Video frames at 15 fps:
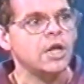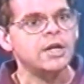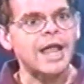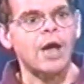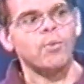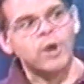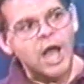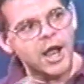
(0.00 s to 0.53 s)

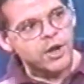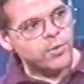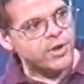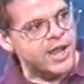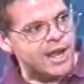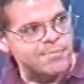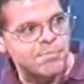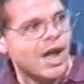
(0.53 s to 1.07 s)
Now, when I
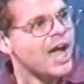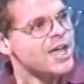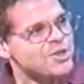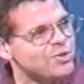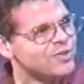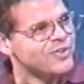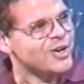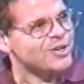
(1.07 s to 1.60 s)
create my
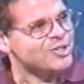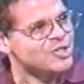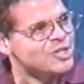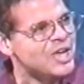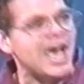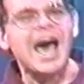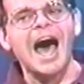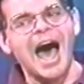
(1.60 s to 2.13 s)
universe,
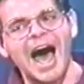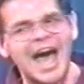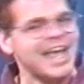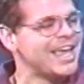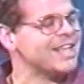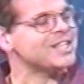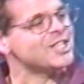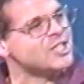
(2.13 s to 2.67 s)
I
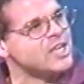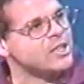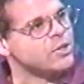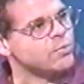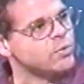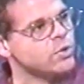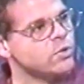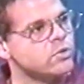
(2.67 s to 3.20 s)
get to set
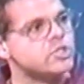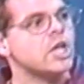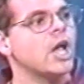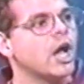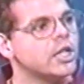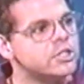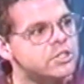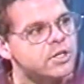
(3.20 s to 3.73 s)
the rules.
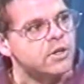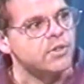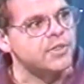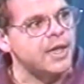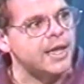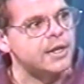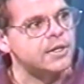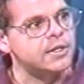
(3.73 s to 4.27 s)
Until
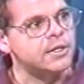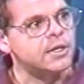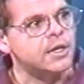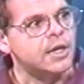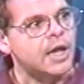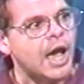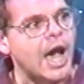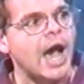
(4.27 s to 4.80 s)
then,
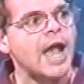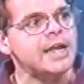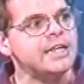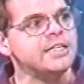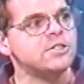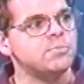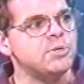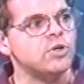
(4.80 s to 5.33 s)
I
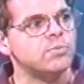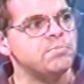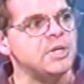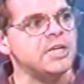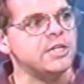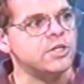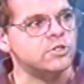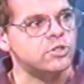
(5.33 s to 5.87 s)
need to be
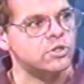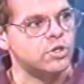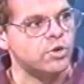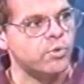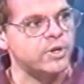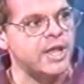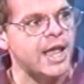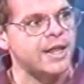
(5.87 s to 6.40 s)
obedient to the
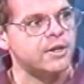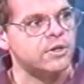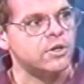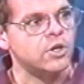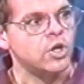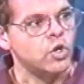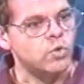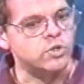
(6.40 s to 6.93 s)
Creator
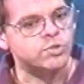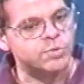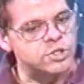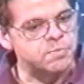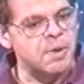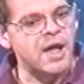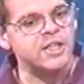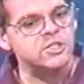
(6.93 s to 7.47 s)
who is
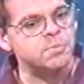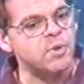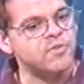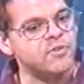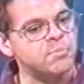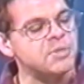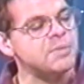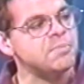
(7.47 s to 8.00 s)
responsible
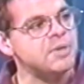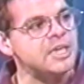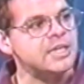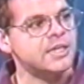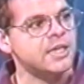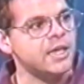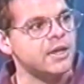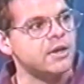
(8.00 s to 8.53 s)
for me
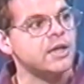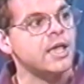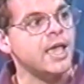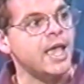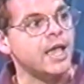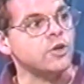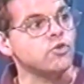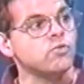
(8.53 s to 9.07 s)
being here
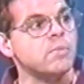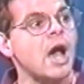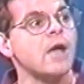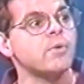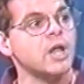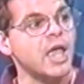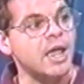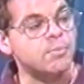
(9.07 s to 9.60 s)
and whom
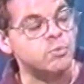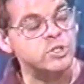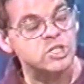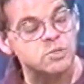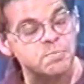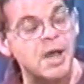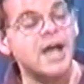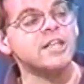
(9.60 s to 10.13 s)
I am
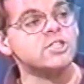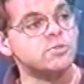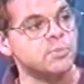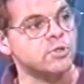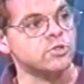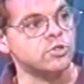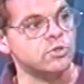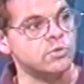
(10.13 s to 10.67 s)

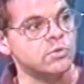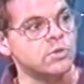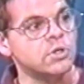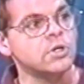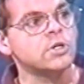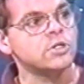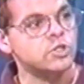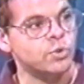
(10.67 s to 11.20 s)
responsible to
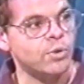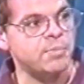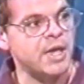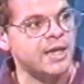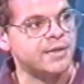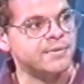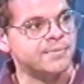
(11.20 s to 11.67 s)
obey.